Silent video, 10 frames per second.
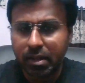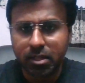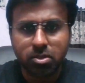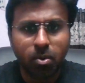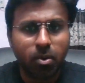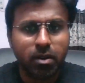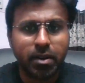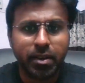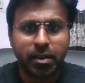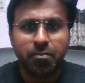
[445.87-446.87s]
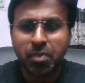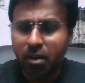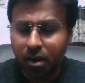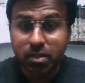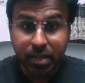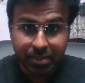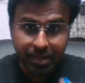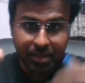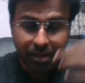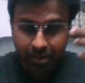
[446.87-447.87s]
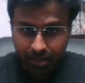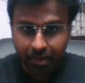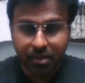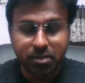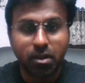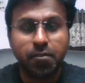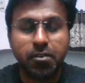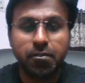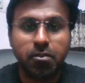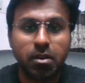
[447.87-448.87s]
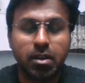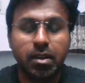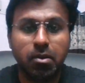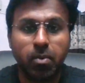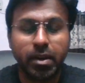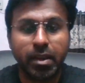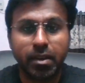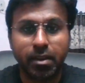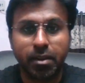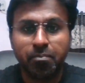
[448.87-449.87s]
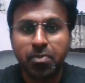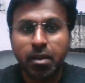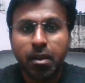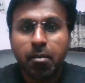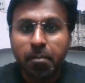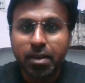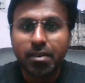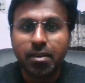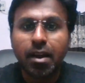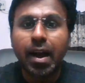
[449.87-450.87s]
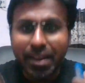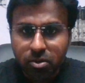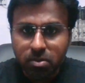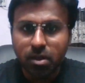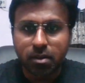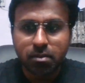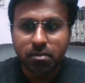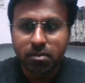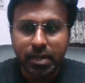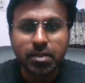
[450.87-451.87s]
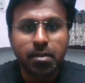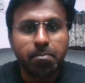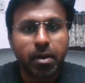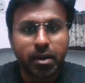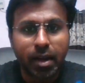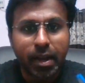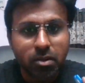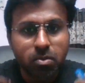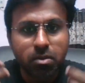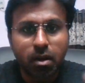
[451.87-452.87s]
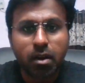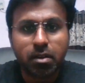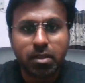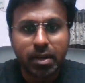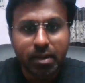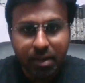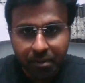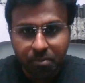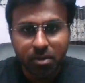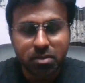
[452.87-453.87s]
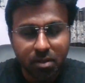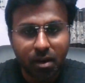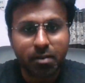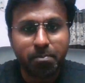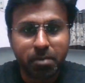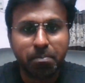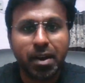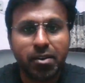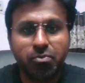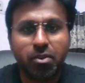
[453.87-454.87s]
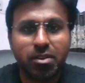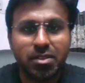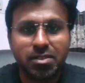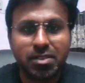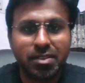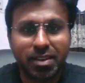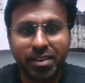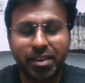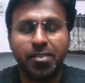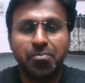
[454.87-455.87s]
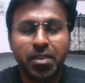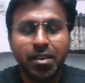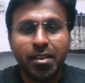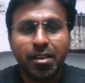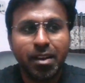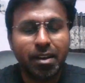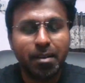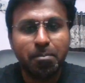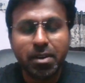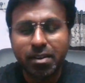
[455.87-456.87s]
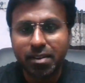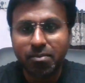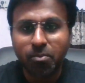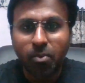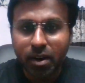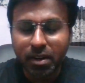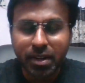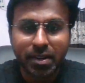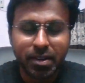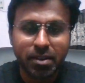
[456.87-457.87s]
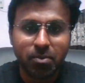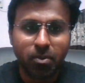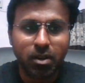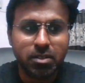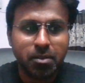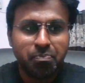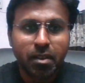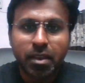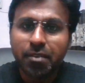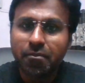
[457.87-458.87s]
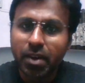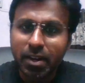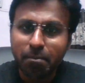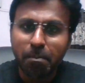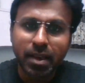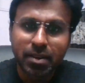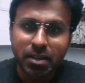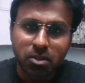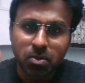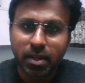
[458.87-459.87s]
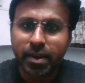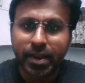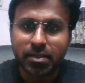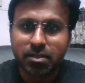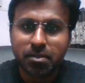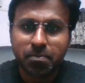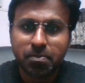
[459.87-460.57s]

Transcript: this whole cricket. Or they said that he's not fit for one-day cricket. But I do thought, that is the point. I do thought that he was not prepared for this cricket. But what he did was, he went back into the nets.